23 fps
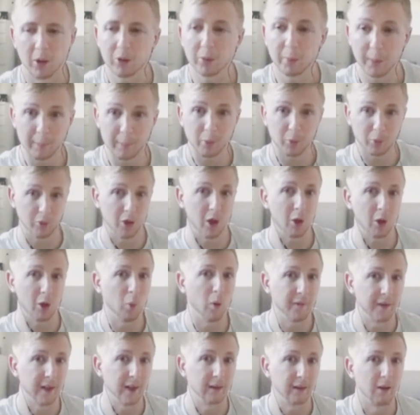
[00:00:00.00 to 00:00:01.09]
Most people know
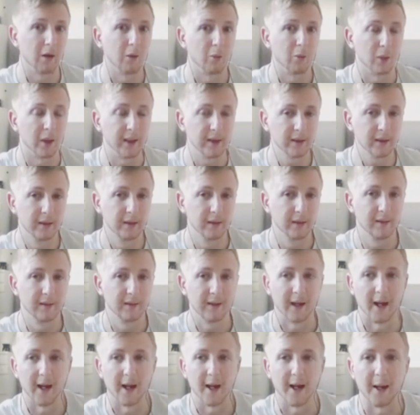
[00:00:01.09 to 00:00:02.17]
what their goal is,
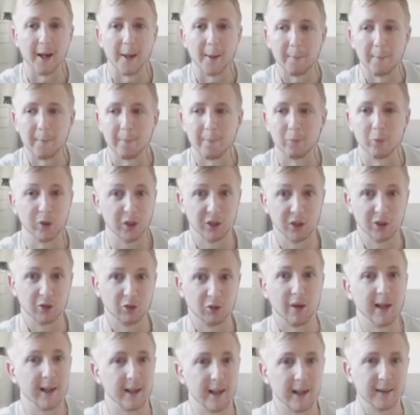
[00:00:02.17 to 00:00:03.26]
mm-hmm. um, which is
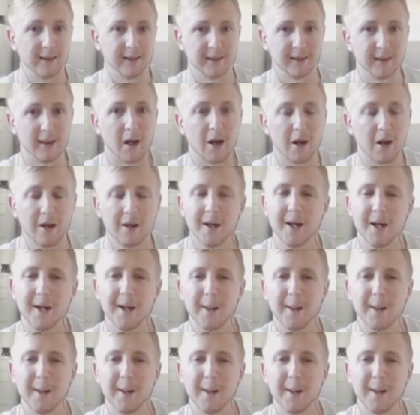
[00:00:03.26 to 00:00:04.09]
great. There's a start